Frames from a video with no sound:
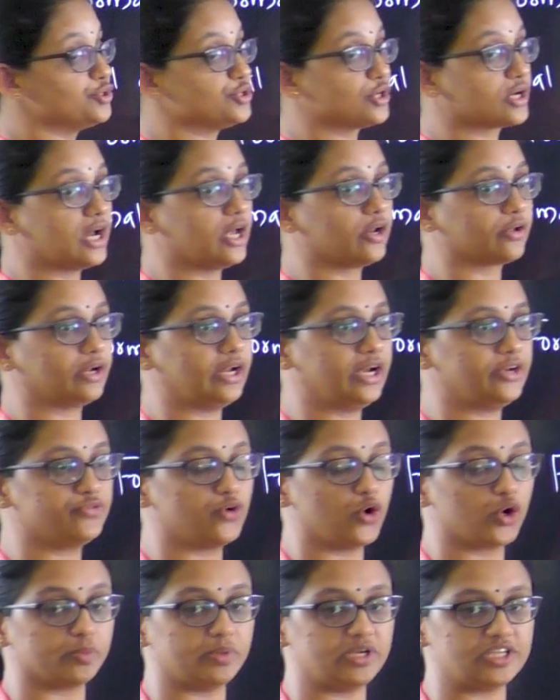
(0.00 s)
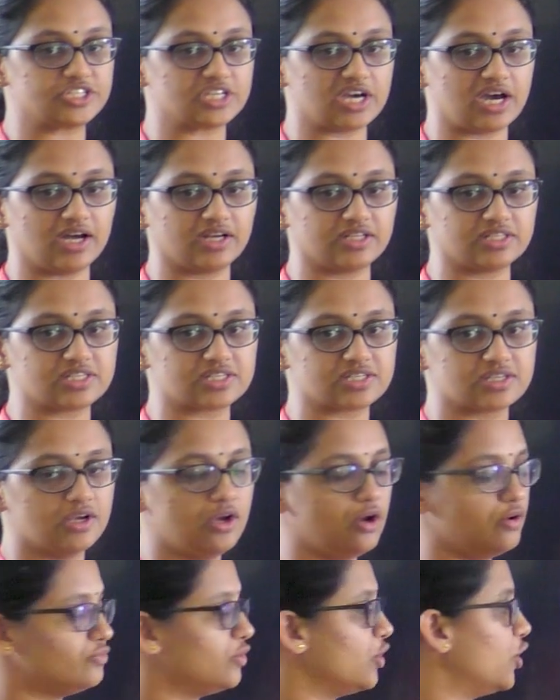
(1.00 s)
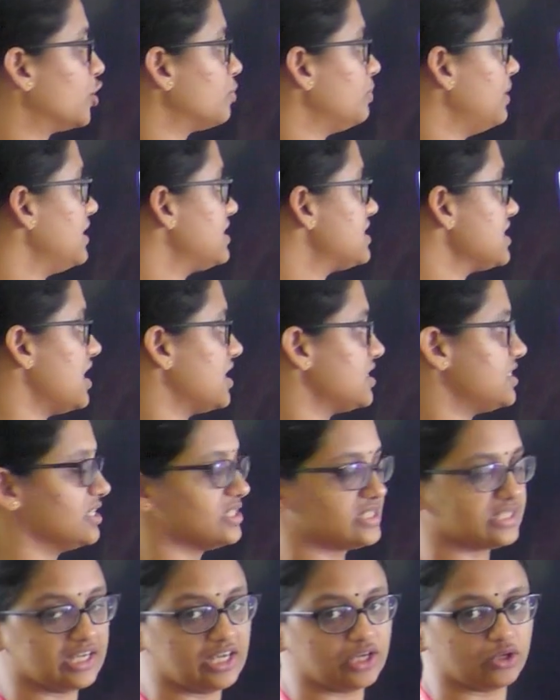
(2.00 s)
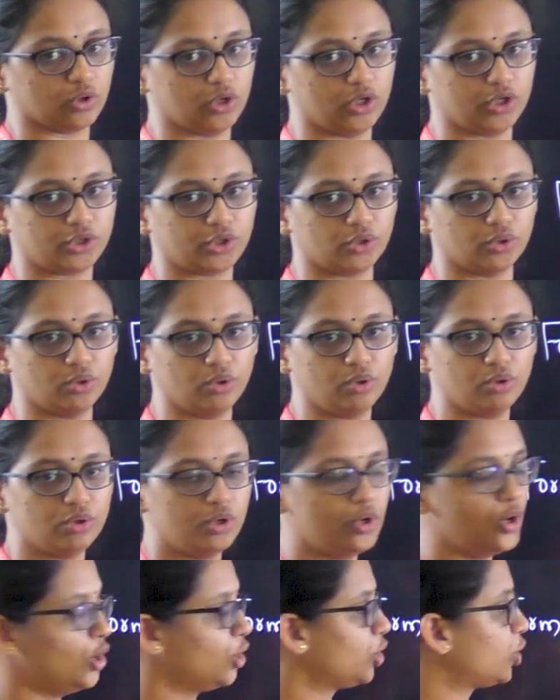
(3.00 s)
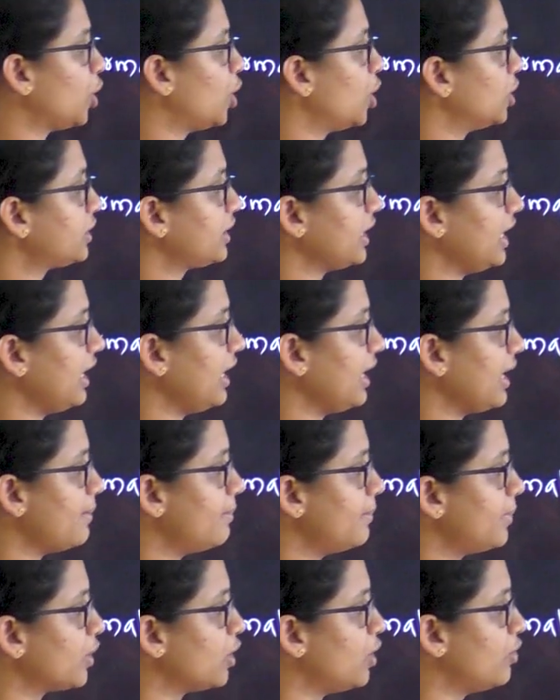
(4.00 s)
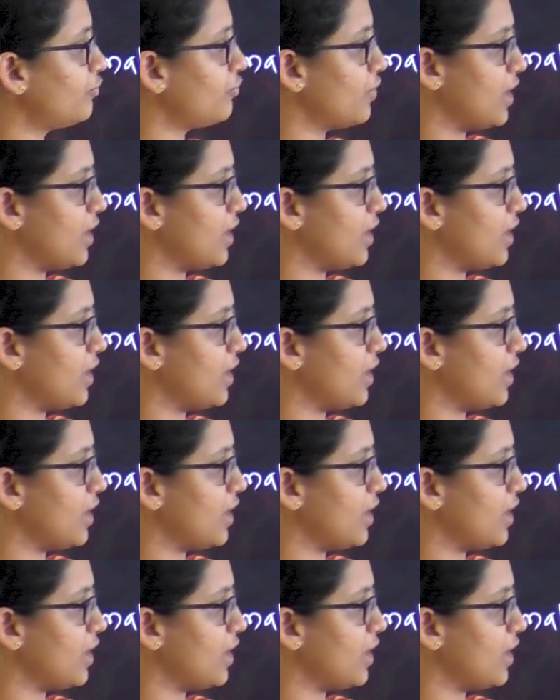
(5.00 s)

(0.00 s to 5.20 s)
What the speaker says: to calculate formal charge? Formal charge is equal to total number of